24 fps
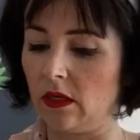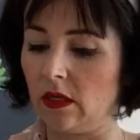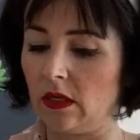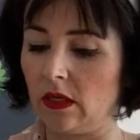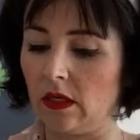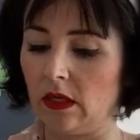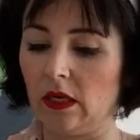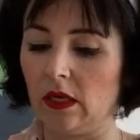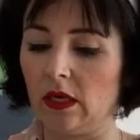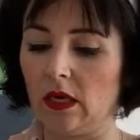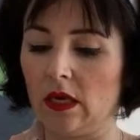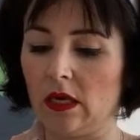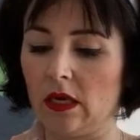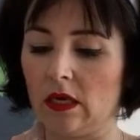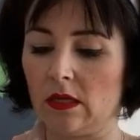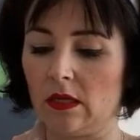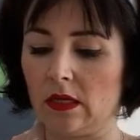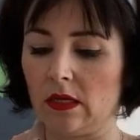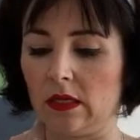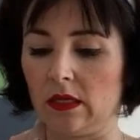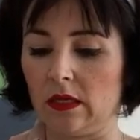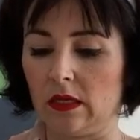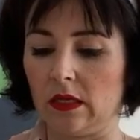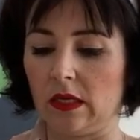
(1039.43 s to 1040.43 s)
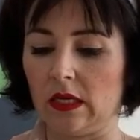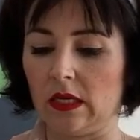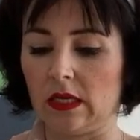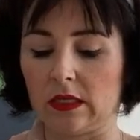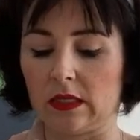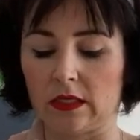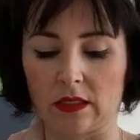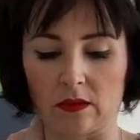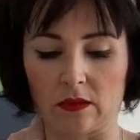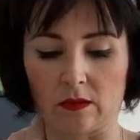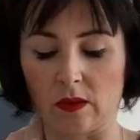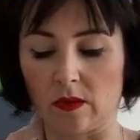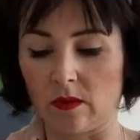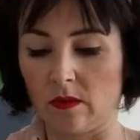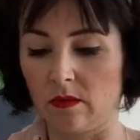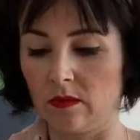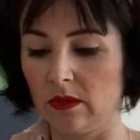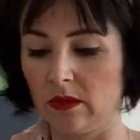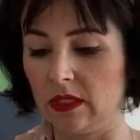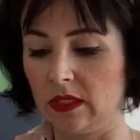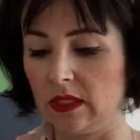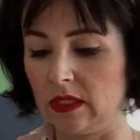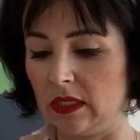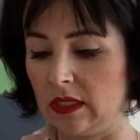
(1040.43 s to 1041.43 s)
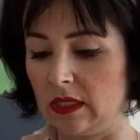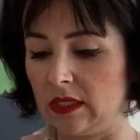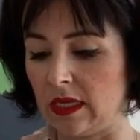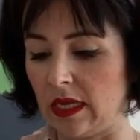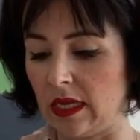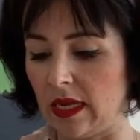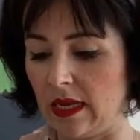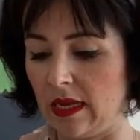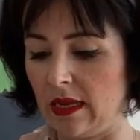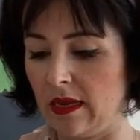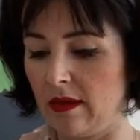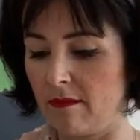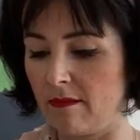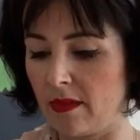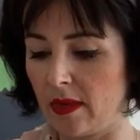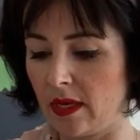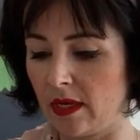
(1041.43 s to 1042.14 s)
Okay, and then the next one is the same.